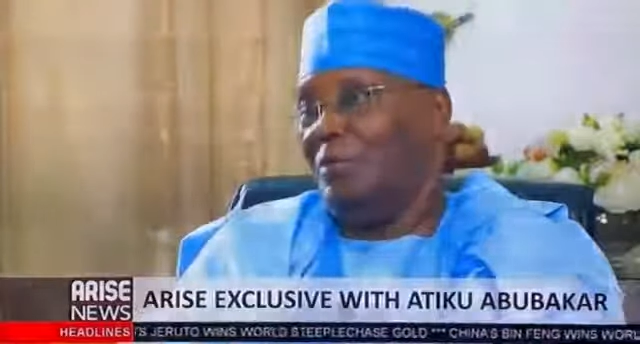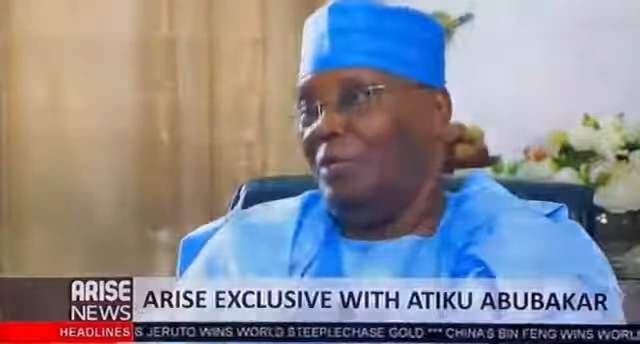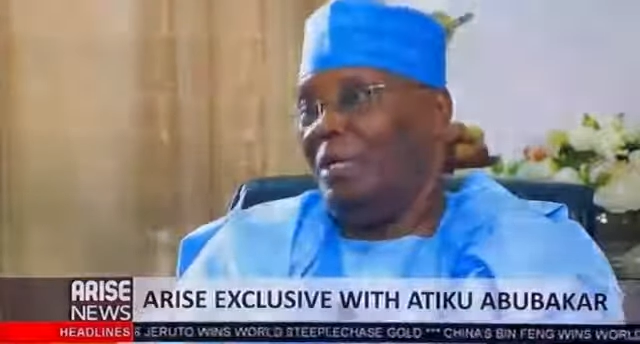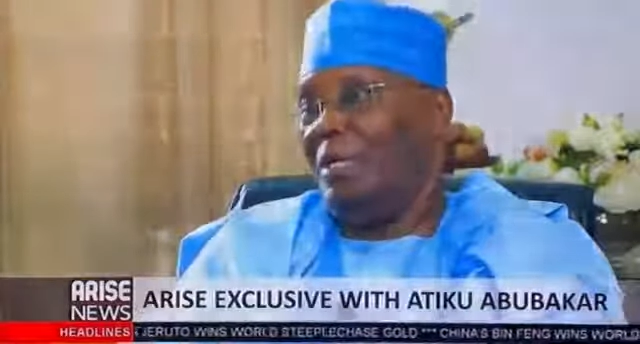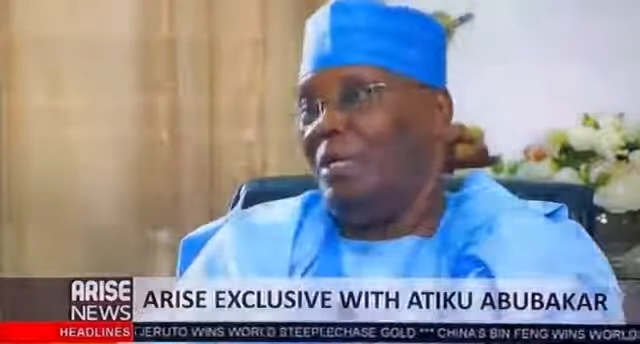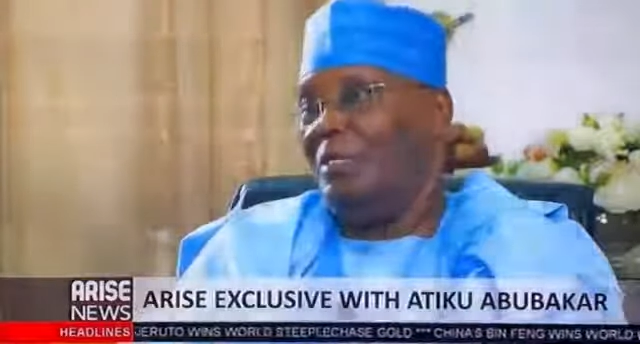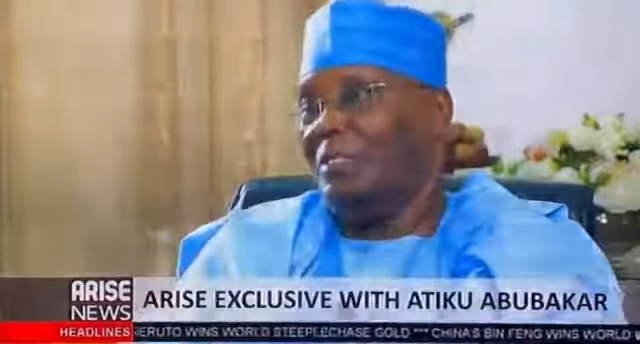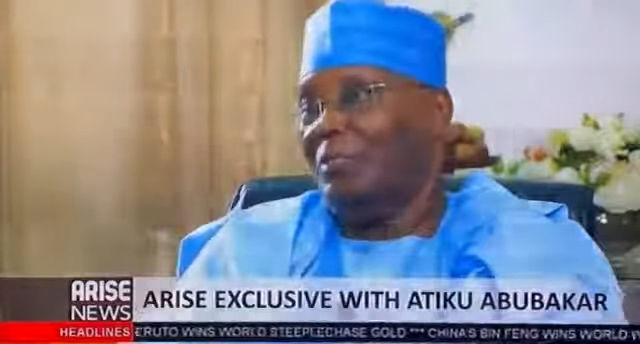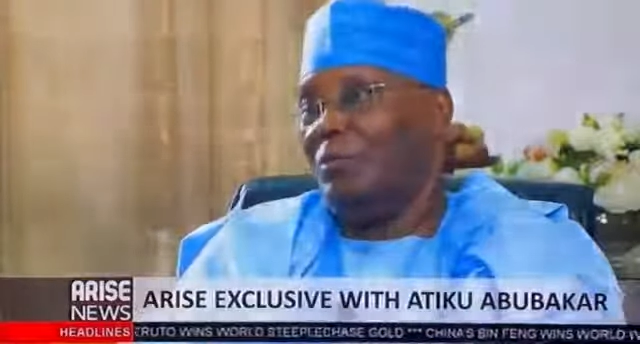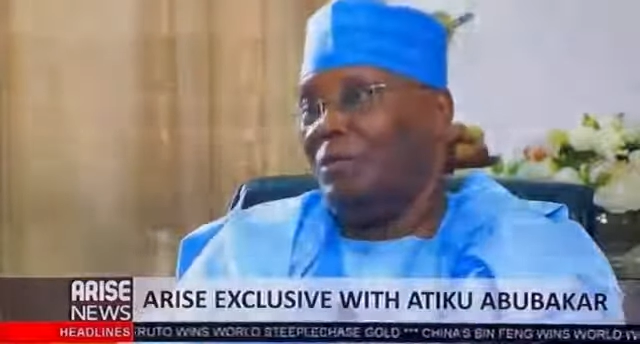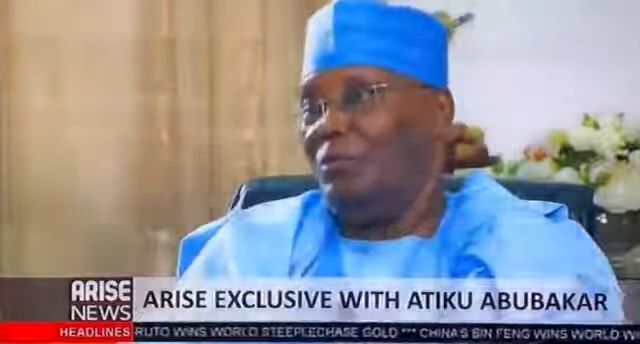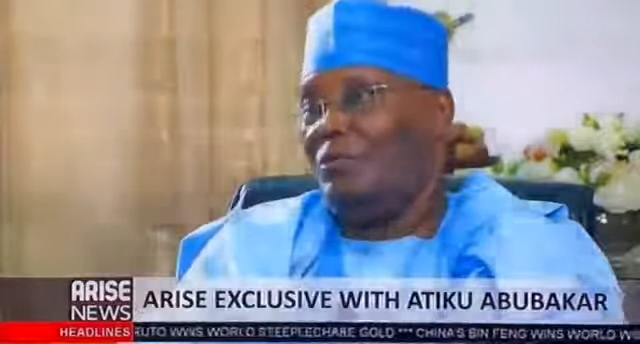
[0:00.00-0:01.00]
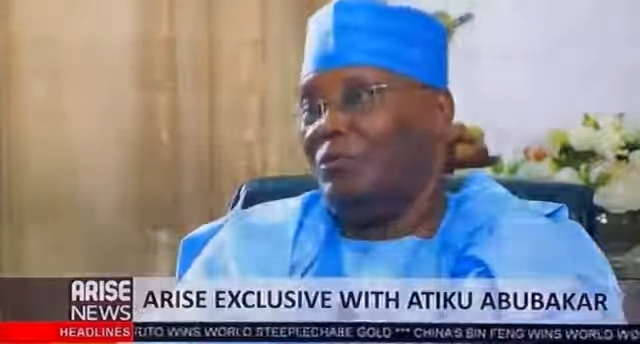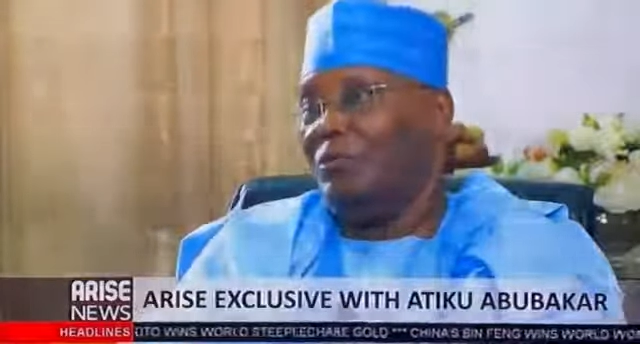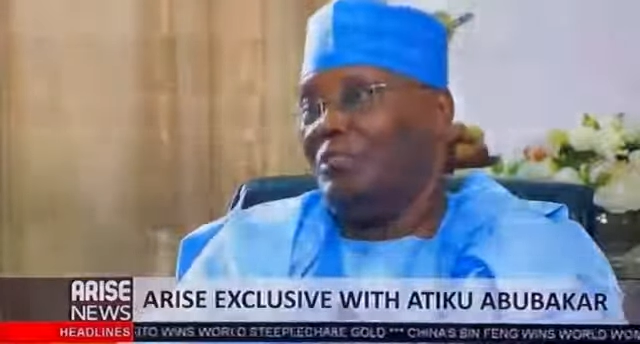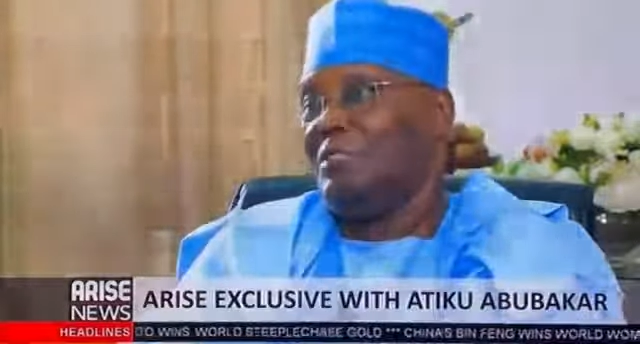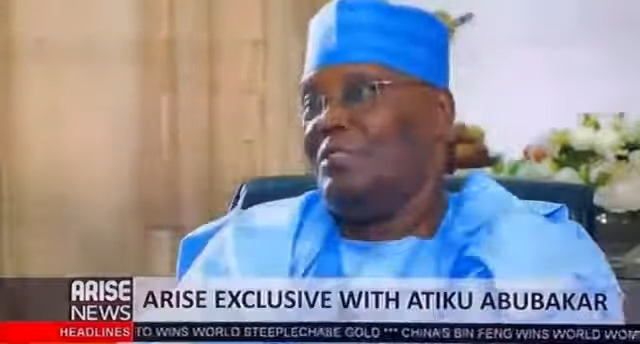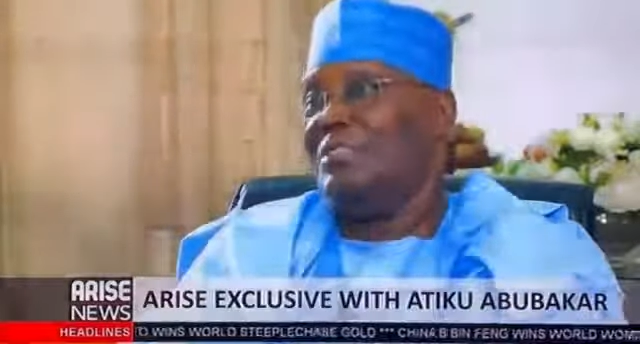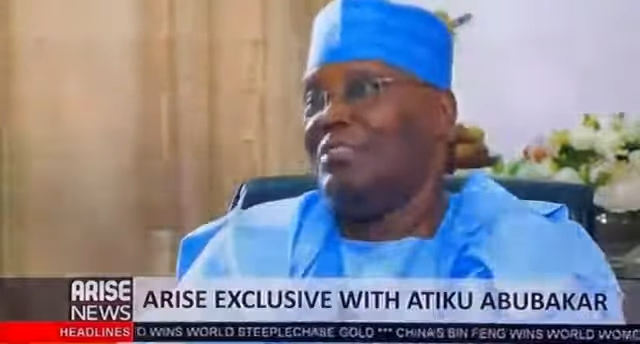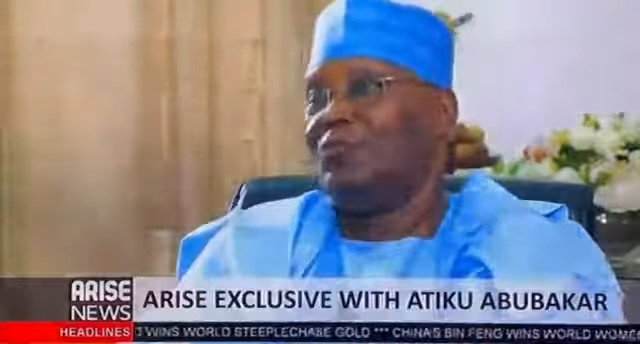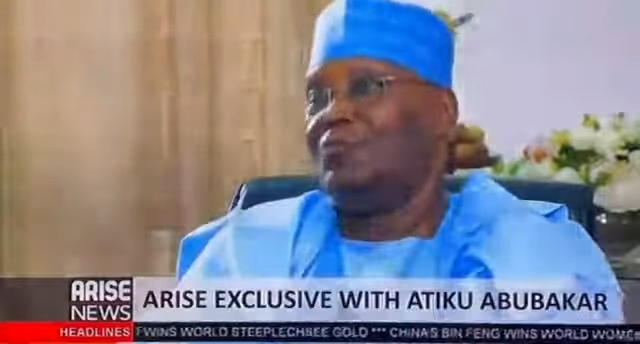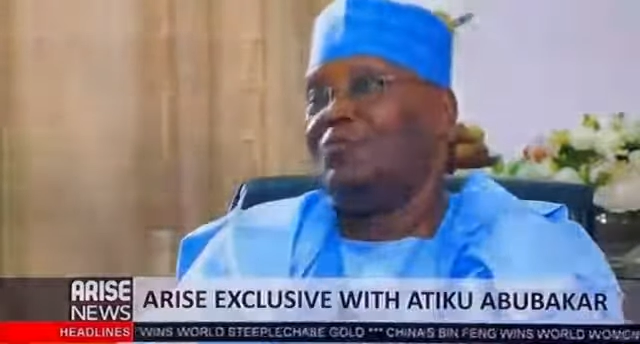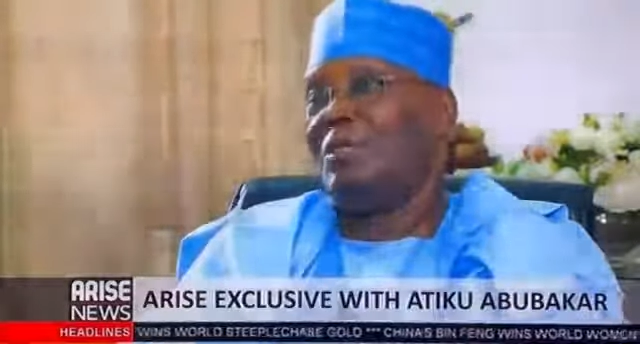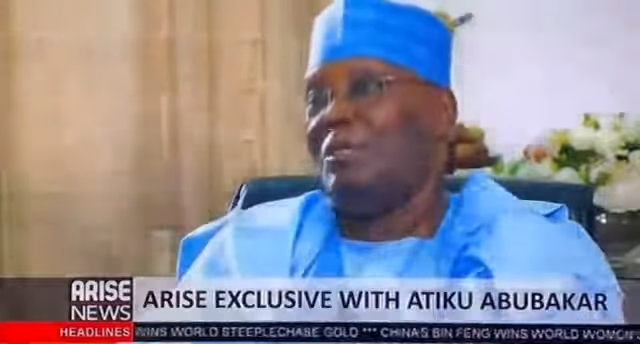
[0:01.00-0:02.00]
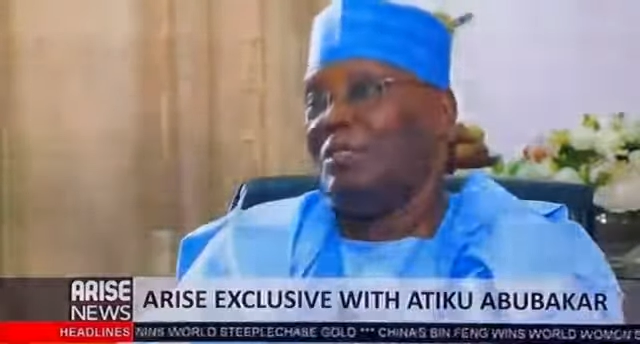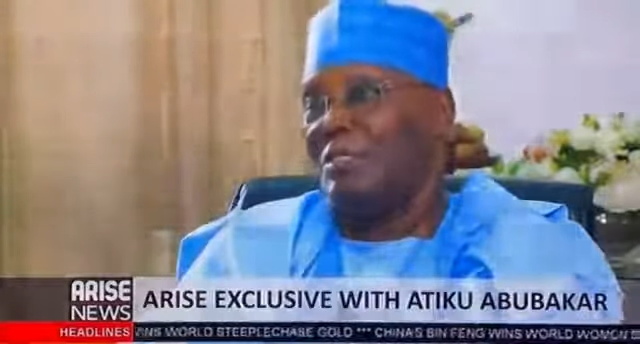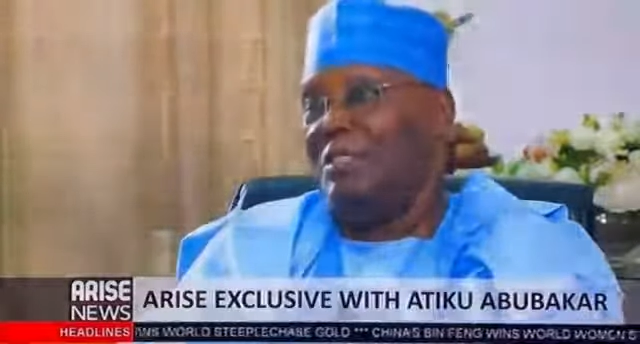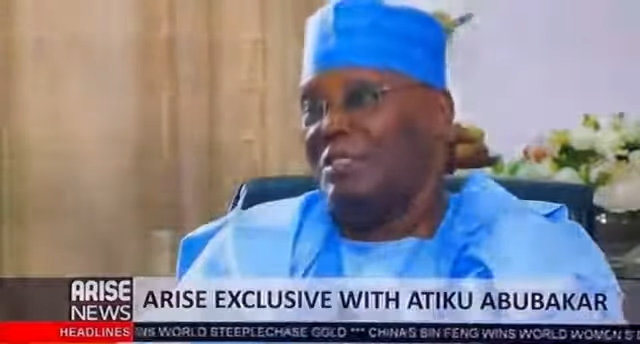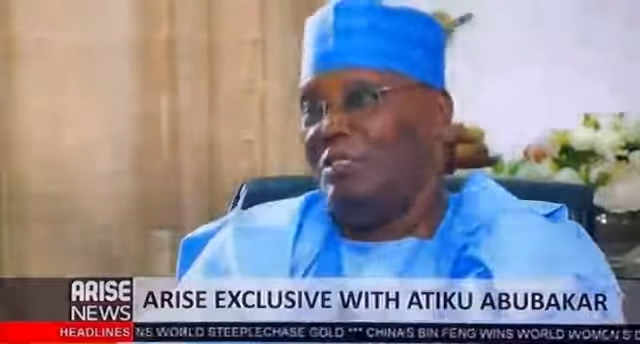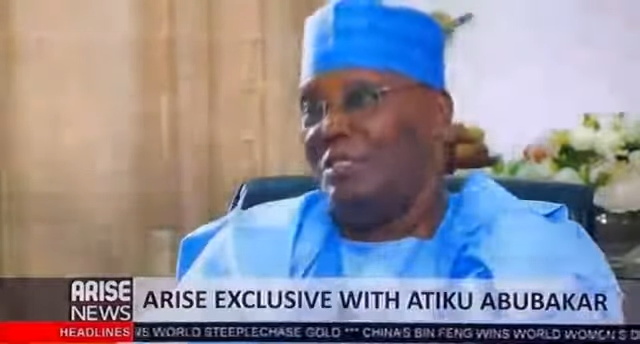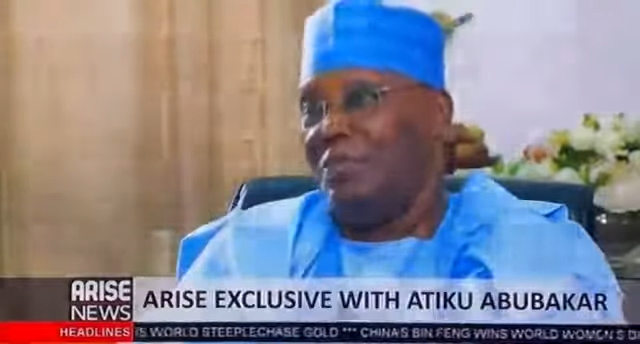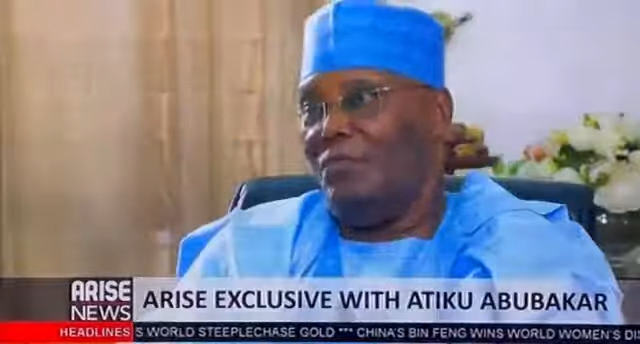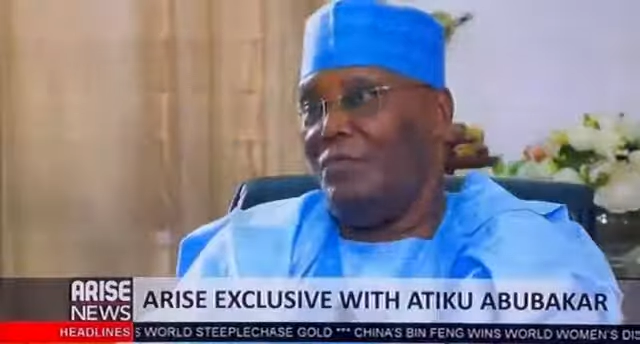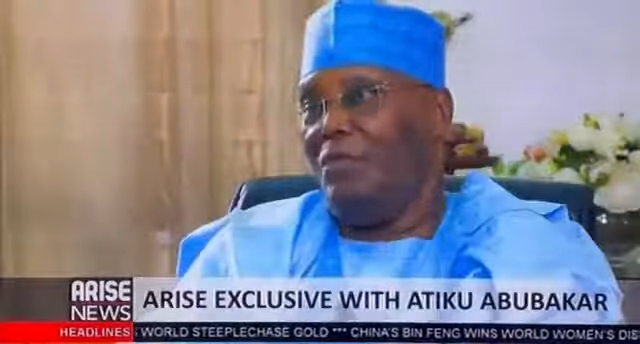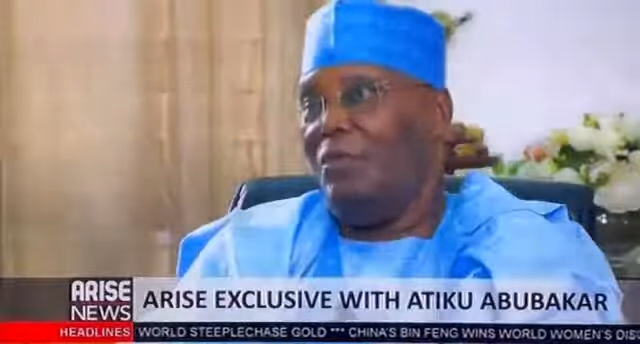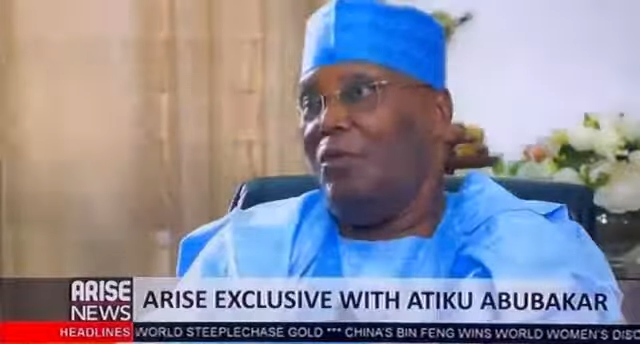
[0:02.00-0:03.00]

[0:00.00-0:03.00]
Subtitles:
Asiwaju since 2007